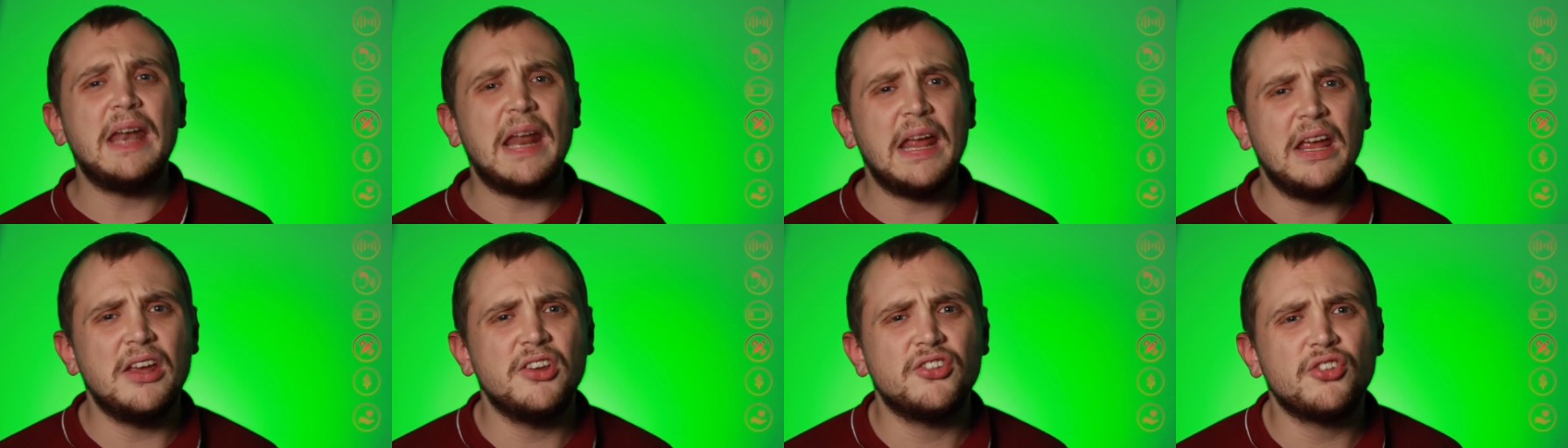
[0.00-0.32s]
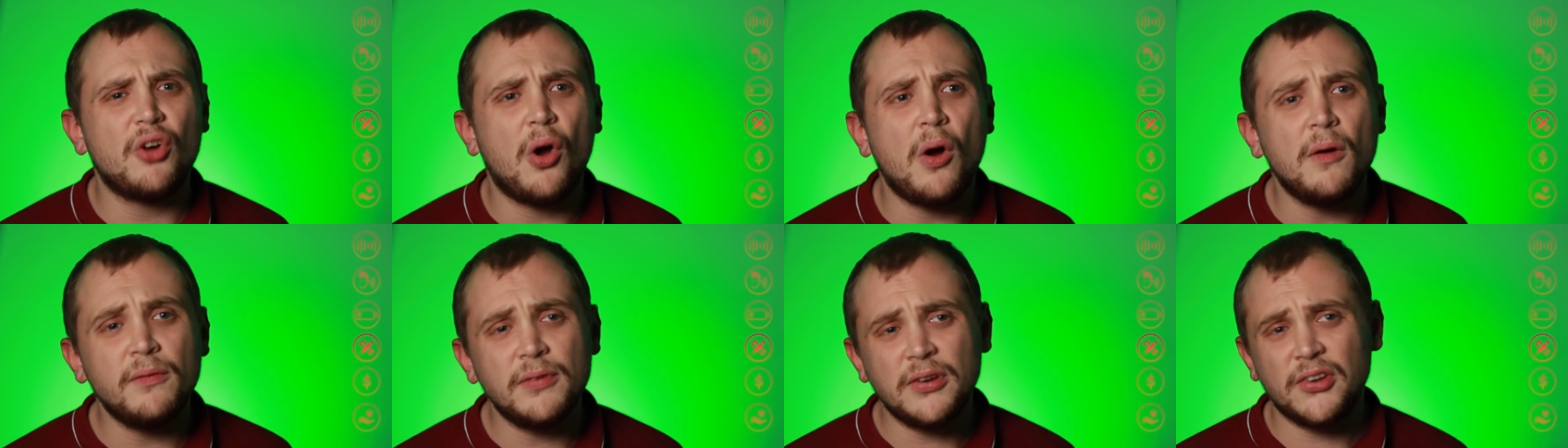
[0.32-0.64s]
is
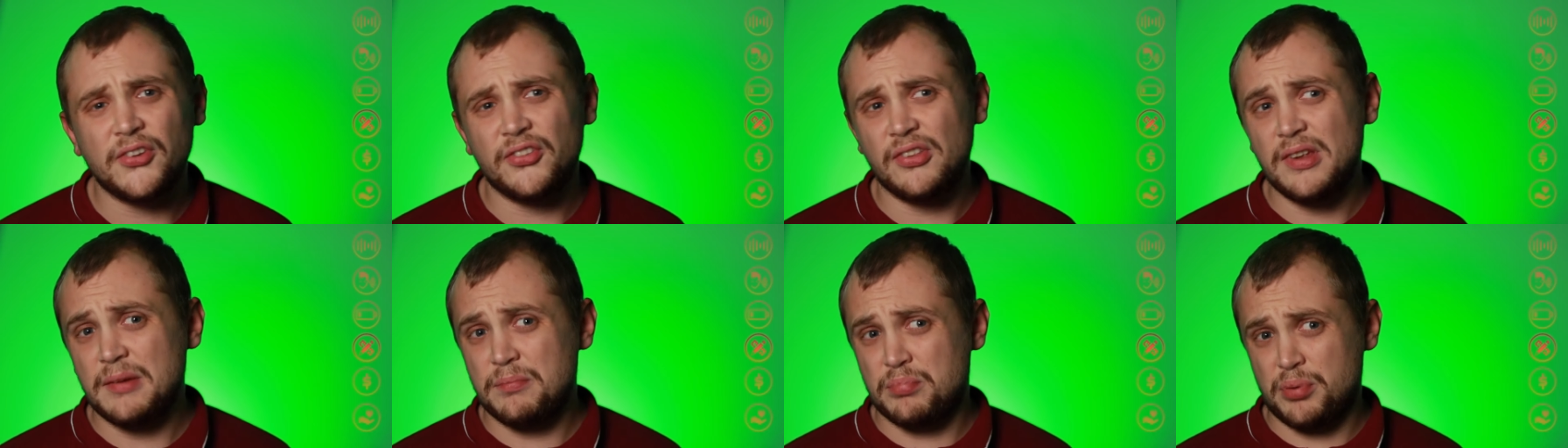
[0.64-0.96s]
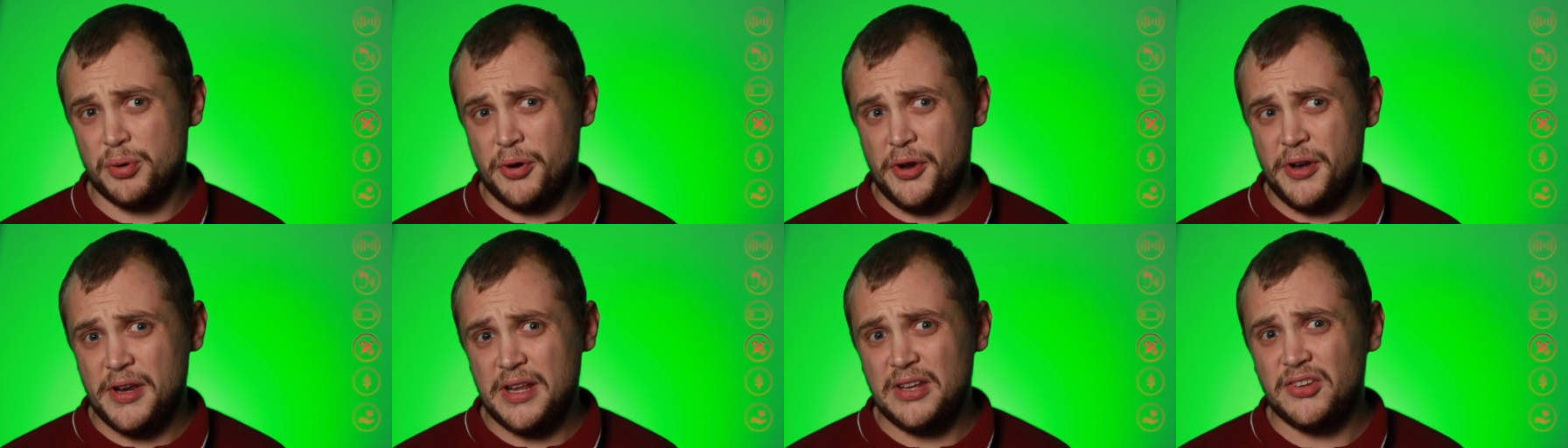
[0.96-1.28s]
obviously
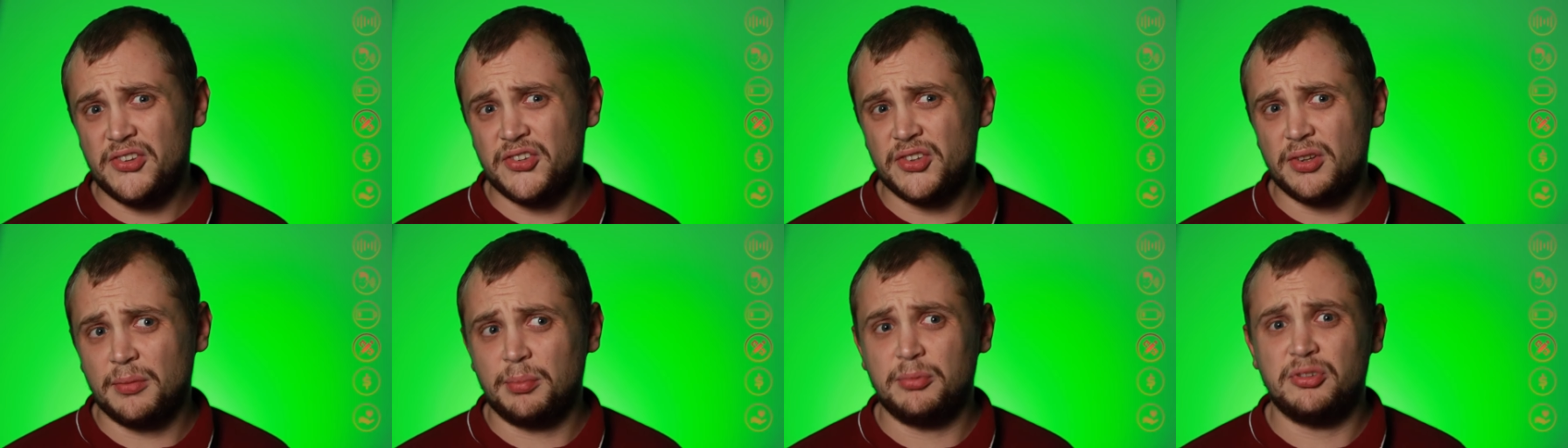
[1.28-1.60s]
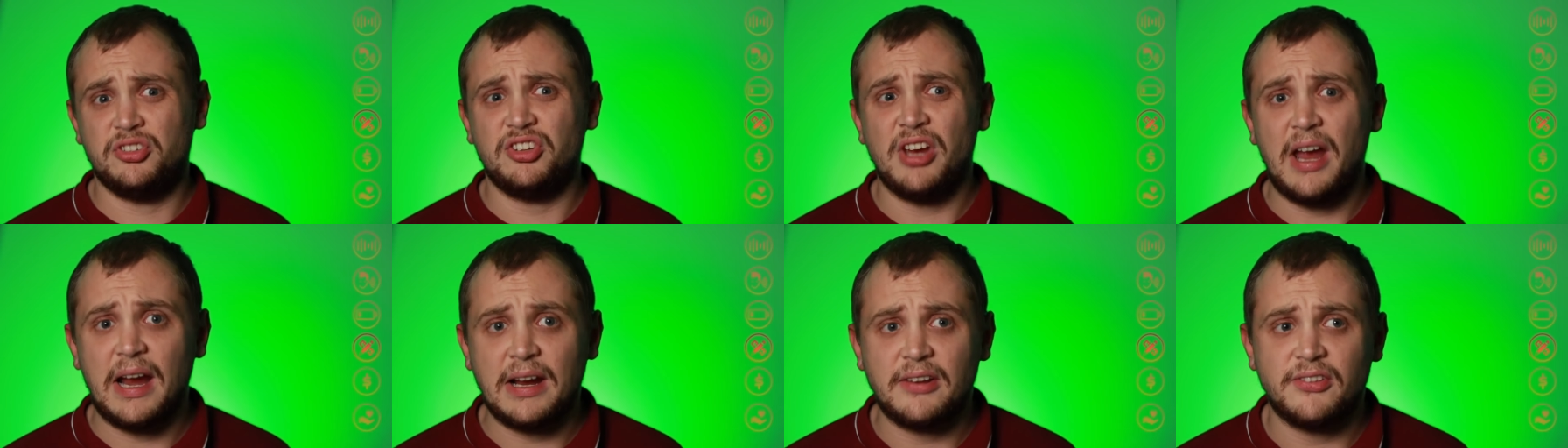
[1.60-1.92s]
pretty
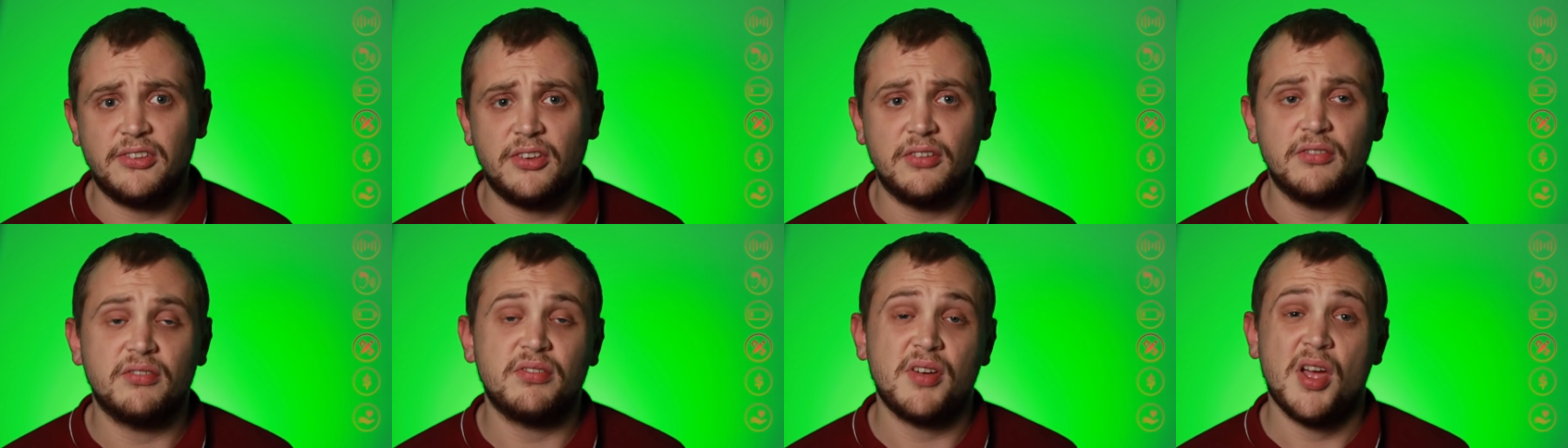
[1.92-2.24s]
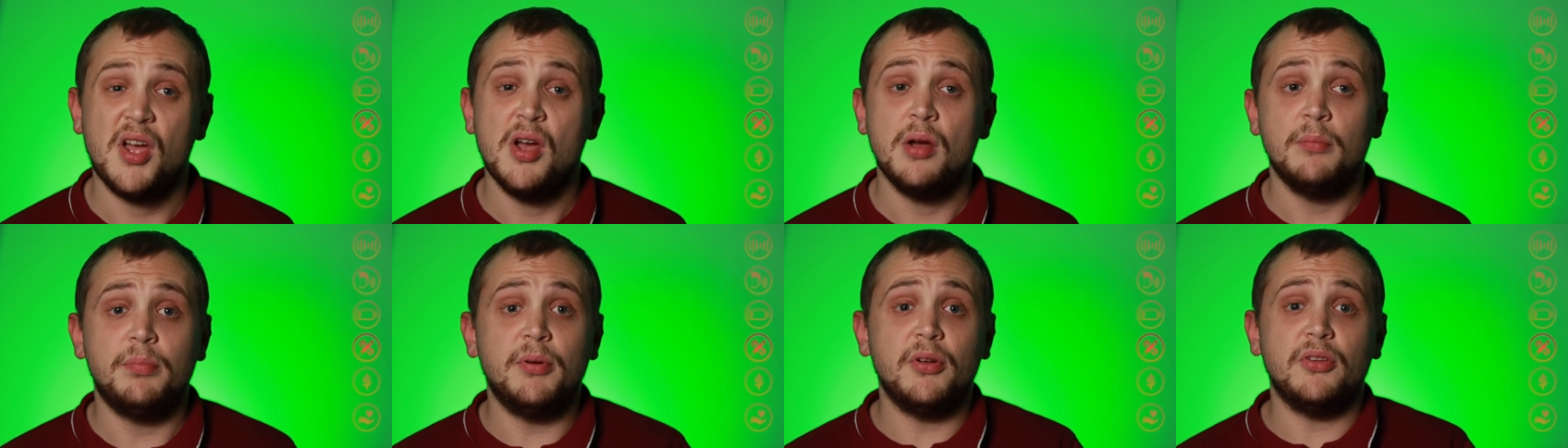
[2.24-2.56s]
subjective,
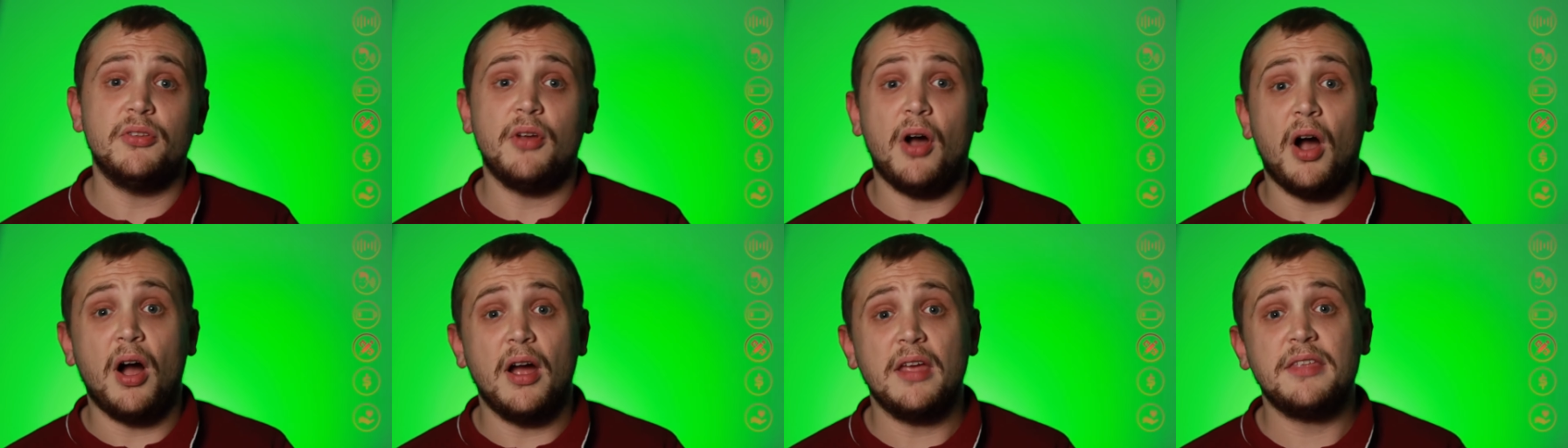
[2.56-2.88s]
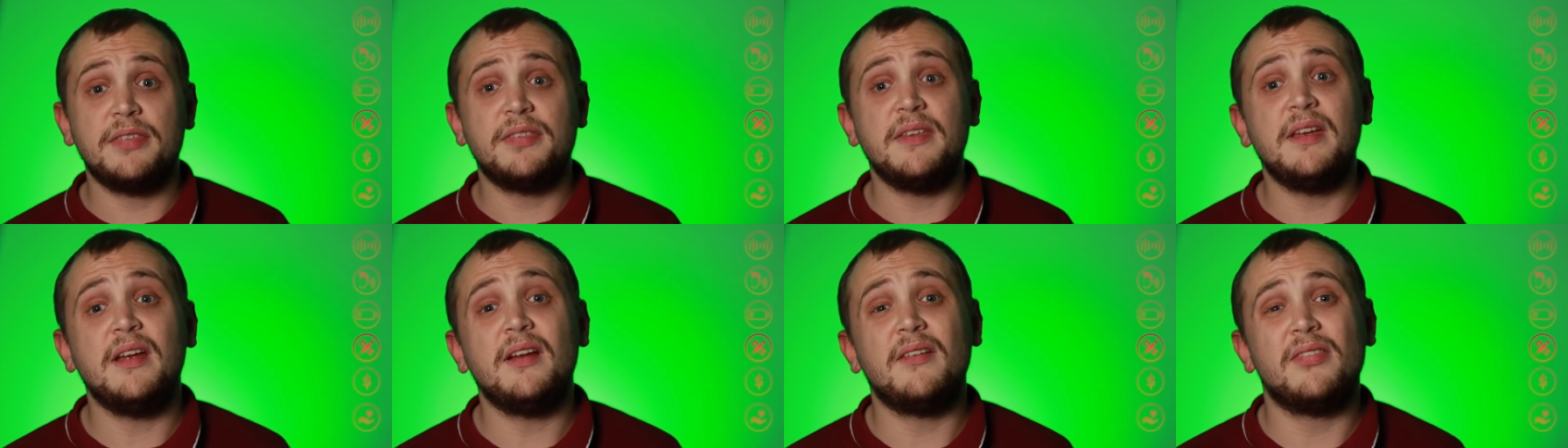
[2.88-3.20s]
but I
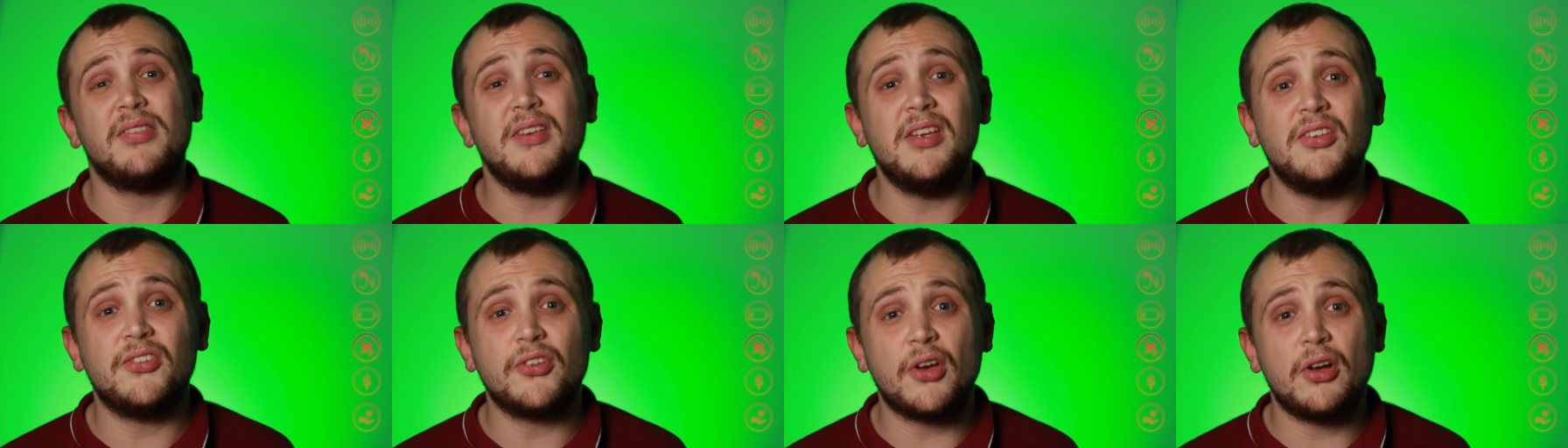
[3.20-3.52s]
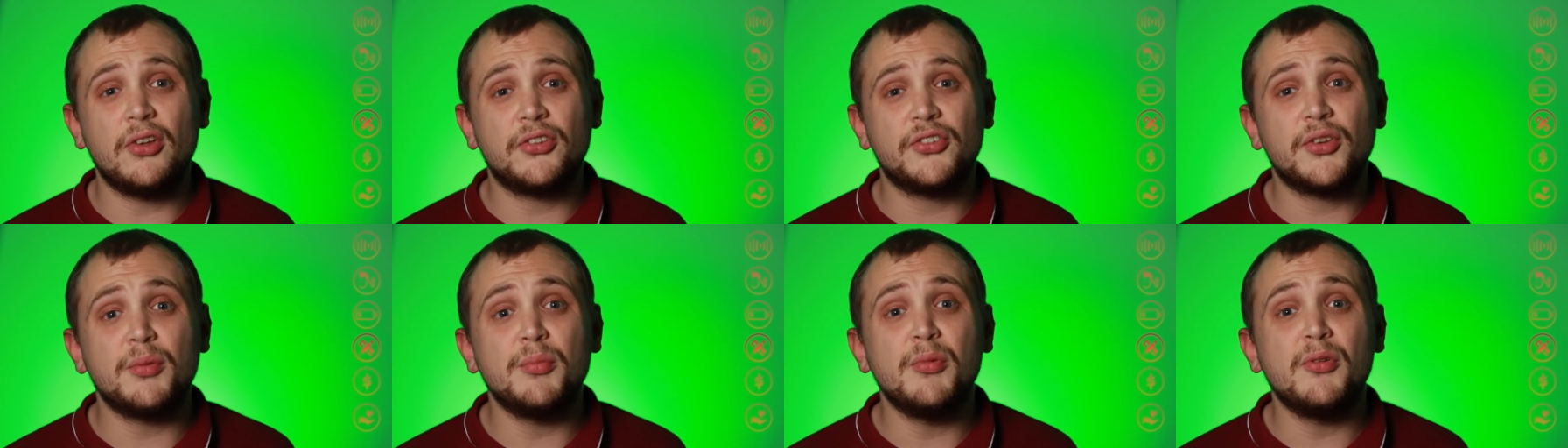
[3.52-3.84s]
think these
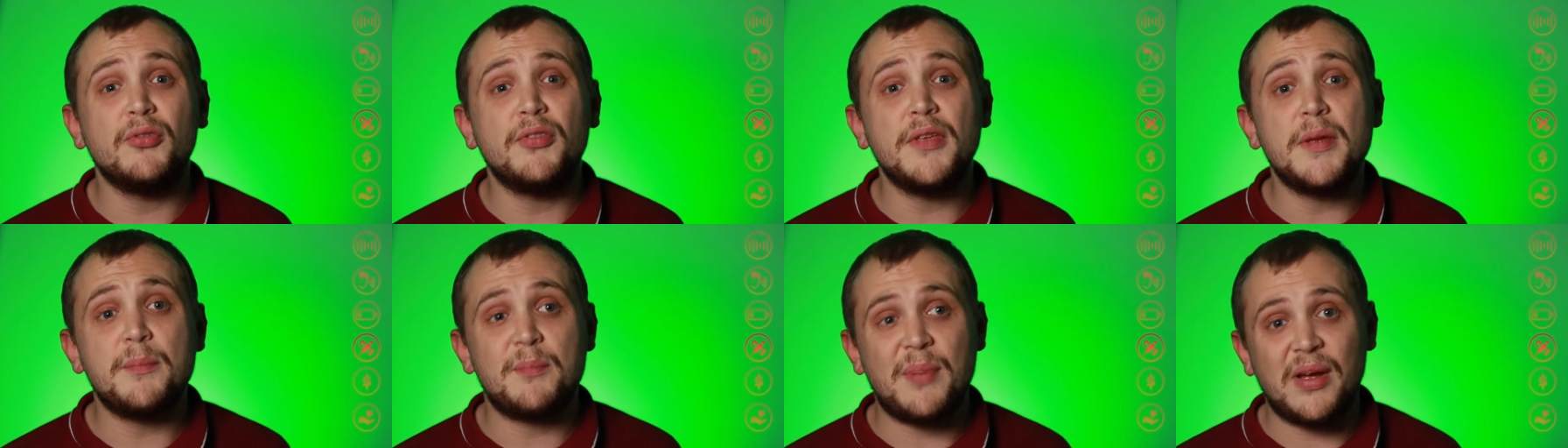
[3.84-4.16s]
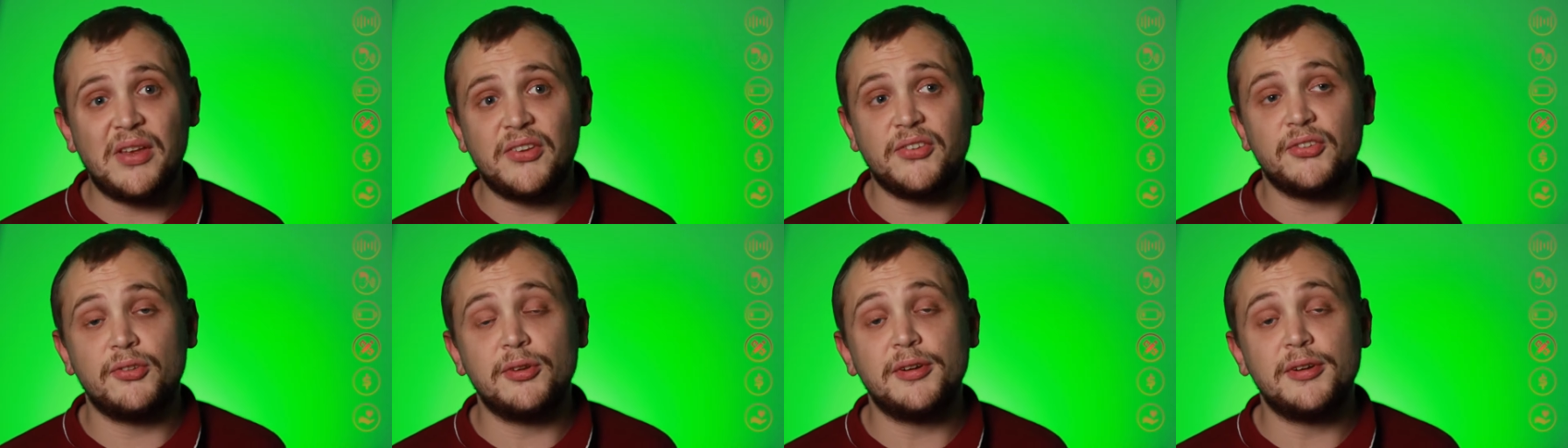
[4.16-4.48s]
are some of the best